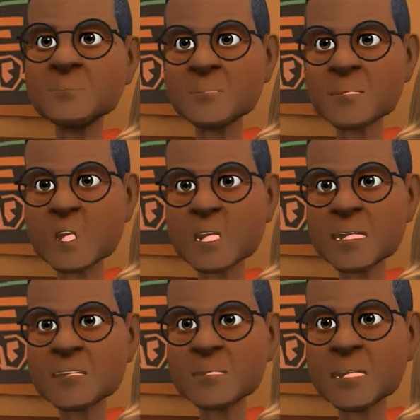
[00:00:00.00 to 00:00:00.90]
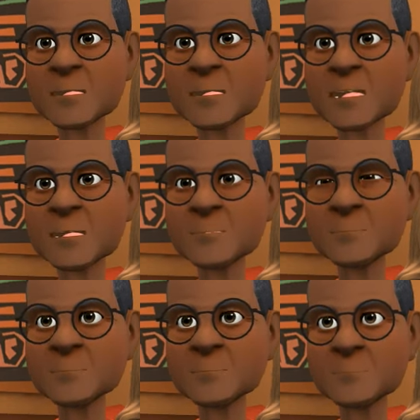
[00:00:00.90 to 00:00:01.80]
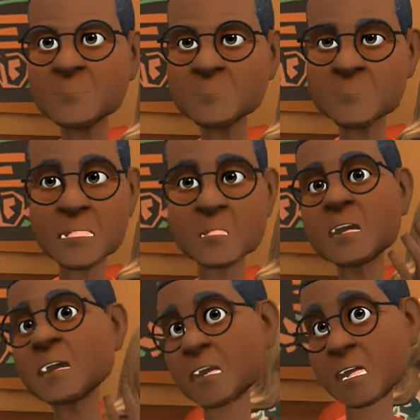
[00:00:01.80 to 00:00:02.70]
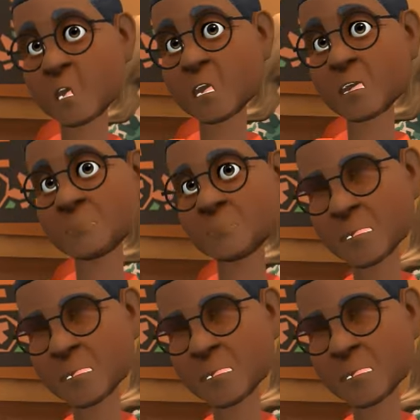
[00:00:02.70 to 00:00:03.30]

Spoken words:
When you will have success, but no one around you